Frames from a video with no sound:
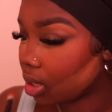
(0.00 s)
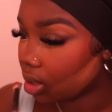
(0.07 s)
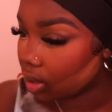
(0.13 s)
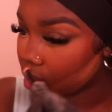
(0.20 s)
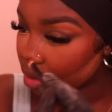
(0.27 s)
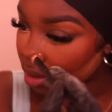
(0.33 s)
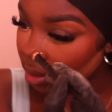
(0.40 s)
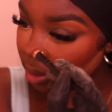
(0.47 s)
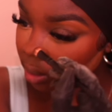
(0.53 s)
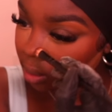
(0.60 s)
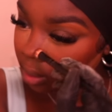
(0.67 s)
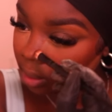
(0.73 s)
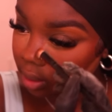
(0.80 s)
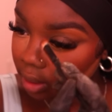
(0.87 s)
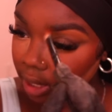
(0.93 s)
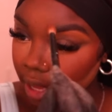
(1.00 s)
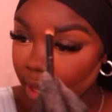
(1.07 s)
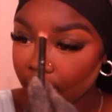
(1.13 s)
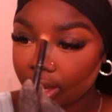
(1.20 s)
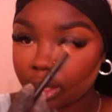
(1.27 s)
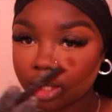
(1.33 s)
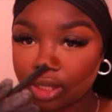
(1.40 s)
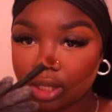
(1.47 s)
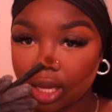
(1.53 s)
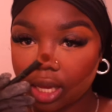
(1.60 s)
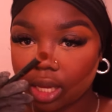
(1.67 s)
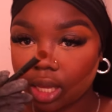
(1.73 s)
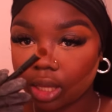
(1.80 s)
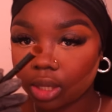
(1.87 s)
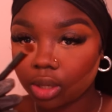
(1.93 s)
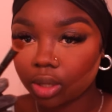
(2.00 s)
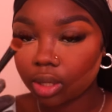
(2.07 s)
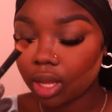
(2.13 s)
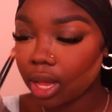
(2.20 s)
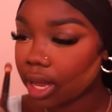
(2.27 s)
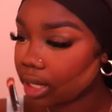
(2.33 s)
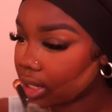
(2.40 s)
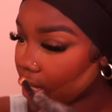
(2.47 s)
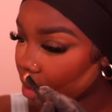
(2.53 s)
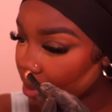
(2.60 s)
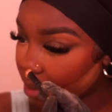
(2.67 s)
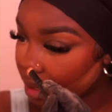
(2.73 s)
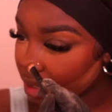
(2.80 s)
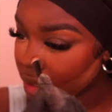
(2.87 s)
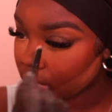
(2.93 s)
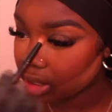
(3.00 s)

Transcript: So yeah, I just take a little eyeshadow brush.